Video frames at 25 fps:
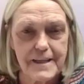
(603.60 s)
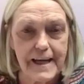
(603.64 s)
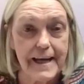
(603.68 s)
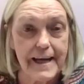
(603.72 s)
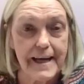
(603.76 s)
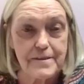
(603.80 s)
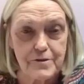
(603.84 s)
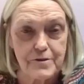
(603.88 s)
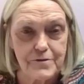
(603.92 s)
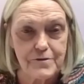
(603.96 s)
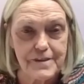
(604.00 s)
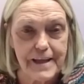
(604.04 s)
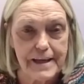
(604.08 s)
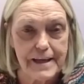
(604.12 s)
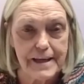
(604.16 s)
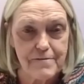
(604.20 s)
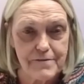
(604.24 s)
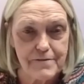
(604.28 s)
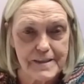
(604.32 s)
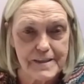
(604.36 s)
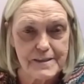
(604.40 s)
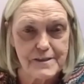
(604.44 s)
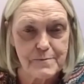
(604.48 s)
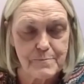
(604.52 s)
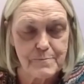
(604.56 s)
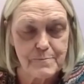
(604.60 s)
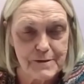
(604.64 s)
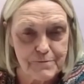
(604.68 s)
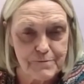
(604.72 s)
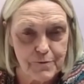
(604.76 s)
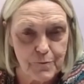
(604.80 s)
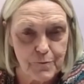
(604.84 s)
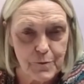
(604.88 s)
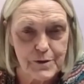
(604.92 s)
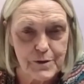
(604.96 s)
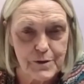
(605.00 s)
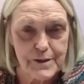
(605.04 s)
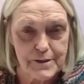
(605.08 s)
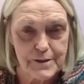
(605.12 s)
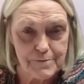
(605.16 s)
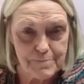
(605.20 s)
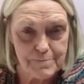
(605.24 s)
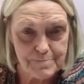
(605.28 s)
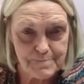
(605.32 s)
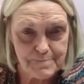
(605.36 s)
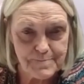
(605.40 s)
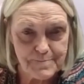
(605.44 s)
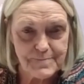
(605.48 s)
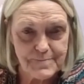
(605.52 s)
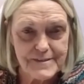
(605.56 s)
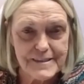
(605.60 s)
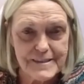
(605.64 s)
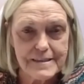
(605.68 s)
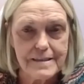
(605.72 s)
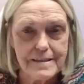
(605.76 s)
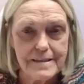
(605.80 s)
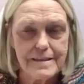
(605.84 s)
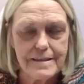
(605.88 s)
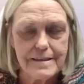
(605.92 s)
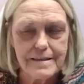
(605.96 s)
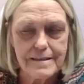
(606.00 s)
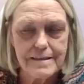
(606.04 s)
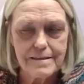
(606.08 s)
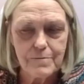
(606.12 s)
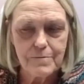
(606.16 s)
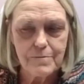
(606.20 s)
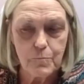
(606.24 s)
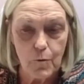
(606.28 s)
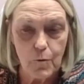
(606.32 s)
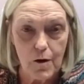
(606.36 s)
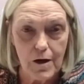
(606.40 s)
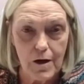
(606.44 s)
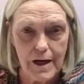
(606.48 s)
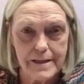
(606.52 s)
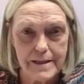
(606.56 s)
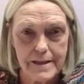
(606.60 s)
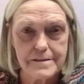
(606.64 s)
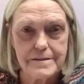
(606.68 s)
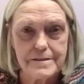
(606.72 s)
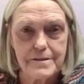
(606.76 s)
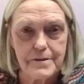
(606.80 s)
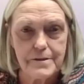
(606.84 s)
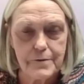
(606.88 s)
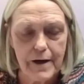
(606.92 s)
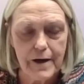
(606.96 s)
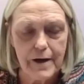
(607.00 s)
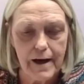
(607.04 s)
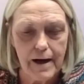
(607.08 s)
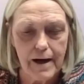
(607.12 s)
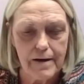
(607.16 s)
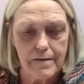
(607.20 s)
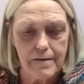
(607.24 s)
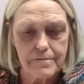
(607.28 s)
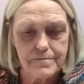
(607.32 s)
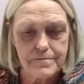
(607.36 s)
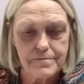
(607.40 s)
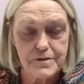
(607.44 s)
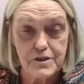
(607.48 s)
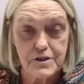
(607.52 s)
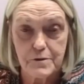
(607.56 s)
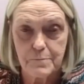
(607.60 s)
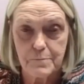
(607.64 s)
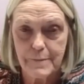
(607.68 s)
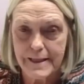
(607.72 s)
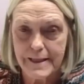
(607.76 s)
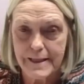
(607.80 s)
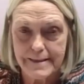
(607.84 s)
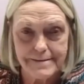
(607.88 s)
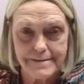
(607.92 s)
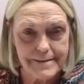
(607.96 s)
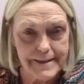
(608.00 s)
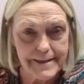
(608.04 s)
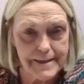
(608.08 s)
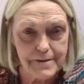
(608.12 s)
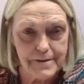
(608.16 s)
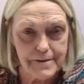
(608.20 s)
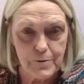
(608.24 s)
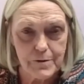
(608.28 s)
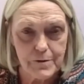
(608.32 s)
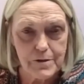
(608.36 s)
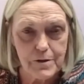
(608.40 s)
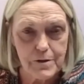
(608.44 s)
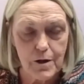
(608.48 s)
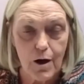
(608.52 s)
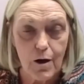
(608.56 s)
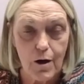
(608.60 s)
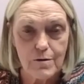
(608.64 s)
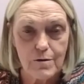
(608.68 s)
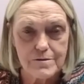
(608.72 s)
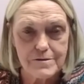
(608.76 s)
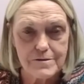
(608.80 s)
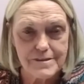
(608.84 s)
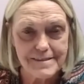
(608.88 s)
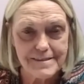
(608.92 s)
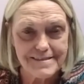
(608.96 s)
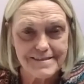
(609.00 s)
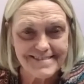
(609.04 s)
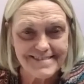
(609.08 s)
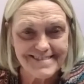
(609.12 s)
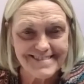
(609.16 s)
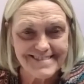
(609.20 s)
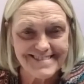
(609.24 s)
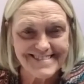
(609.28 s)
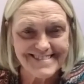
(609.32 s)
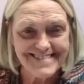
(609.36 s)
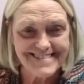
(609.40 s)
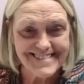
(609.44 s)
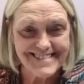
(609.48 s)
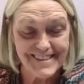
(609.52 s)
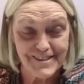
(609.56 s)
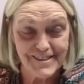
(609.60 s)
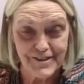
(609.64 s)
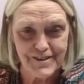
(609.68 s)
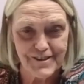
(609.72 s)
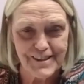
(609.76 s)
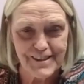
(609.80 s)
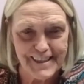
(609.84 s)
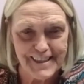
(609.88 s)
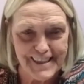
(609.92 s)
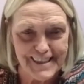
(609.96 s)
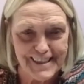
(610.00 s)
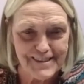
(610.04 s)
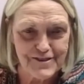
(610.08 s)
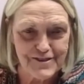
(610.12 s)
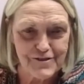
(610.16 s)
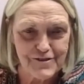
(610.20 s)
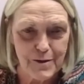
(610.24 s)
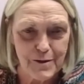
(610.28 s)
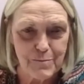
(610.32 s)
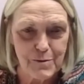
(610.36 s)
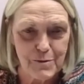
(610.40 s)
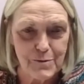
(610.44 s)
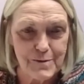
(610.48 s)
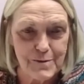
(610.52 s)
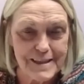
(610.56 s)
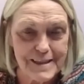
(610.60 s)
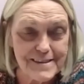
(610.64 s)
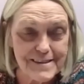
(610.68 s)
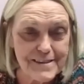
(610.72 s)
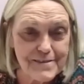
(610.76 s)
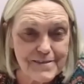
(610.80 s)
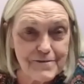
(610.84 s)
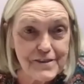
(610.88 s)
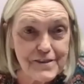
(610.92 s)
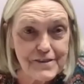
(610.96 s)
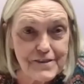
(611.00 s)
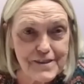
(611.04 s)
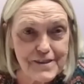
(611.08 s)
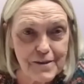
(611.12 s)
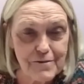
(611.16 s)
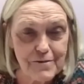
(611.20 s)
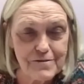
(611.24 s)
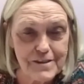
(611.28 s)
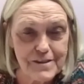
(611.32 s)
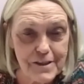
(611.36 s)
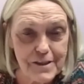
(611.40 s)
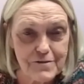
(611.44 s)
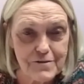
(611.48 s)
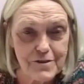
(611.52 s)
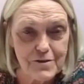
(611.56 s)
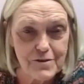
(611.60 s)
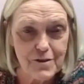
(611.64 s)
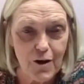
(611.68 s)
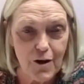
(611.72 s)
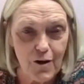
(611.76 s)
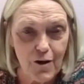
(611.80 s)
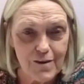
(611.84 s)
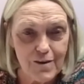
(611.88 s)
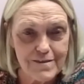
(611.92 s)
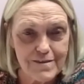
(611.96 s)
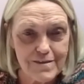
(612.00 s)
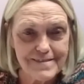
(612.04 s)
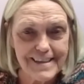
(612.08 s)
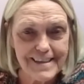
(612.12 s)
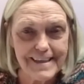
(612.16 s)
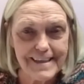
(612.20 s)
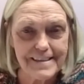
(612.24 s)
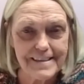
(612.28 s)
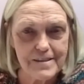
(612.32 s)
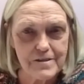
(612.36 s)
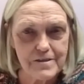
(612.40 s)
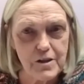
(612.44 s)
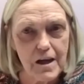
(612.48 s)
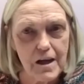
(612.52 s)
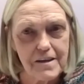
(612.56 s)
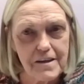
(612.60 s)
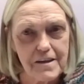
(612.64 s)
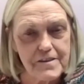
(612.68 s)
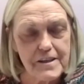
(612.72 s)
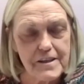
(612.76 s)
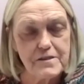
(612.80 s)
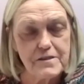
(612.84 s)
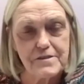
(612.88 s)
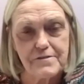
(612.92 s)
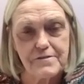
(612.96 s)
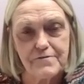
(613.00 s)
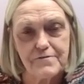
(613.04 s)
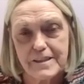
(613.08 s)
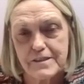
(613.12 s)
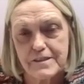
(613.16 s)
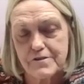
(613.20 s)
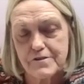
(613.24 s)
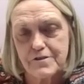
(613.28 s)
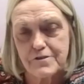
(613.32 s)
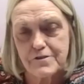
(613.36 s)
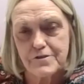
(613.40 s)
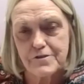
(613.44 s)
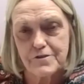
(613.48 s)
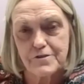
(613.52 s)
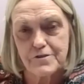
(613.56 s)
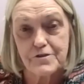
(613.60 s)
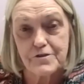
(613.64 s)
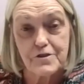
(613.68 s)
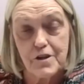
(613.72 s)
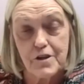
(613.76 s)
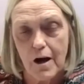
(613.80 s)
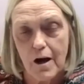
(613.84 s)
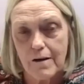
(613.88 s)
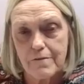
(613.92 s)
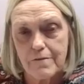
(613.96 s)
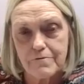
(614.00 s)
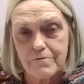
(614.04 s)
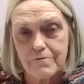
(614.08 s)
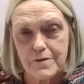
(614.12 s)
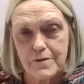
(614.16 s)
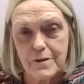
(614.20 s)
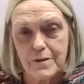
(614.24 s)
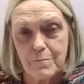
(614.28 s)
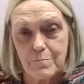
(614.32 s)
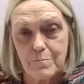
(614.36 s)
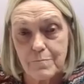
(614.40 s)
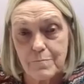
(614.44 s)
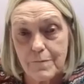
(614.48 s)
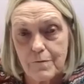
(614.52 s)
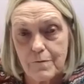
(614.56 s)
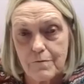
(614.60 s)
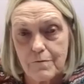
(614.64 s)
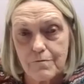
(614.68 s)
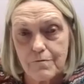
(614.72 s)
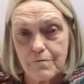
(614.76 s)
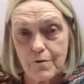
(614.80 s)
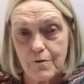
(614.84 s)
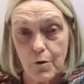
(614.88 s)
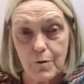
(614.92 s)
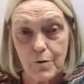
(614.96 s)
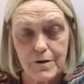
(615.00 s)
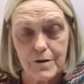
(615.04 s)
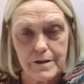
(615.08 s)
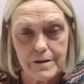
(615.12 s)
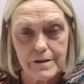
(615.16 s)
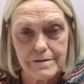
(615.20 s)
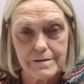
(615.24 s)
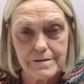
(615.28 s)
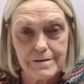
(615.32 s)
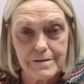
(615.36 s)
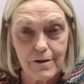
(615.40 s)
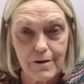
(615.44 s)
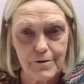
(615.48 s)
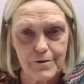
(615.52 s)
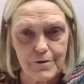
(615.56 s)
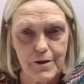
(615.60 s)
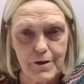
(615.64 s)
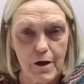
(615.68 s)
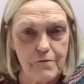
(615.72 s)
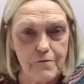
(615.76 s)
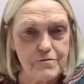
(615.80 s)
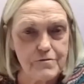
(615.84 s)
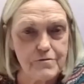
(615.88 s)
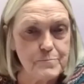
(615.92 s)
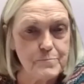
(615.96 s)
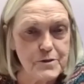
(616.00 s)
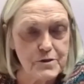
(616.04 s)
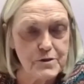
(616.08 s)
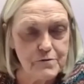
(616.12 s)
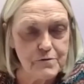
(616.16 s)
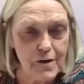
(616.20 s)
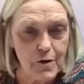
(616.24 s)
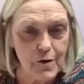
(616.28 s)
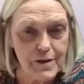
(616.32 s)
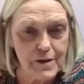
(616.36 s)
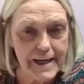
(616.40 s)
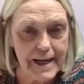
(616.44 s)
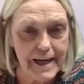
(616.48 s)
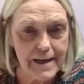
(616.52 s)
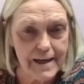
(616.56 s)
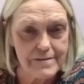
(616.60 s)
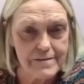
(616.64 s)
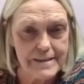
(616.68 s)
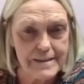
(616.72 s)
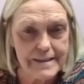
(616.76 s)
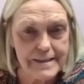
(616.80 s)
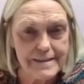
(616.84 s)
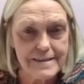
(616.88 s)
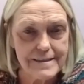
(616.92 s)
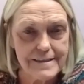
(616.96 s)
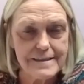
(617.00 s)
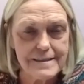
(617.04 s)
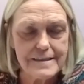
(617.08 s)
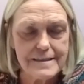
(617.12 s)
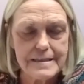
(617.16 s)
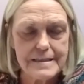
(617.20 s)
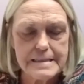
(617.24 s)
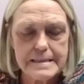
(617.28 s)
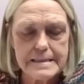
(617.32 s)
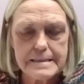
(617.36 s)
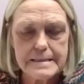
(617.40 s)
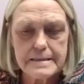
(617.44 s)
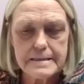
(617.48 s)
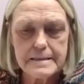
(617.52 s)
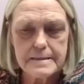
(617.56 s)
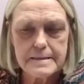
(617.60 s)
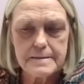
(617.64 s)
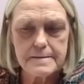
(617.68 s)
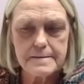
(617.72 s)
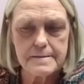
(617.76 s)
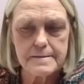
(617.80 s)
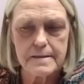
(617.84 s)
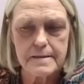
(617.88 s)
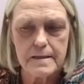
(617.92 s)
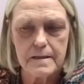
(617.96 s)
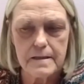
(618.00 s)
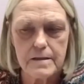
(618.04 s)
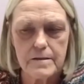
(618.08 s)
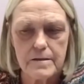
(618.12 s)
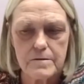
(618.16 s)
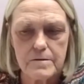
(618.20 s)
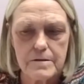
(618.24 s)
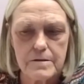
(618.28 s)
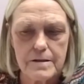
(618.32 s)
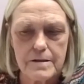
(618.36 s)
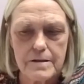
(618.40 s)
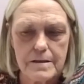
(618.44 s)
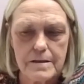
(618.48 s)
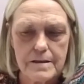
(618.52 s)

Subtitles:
handle that investment for you. one, you have too many landlord laws that you can get in trouble with if you don't know the law. And a lot of those investors are not from Florida or not from Duval County. So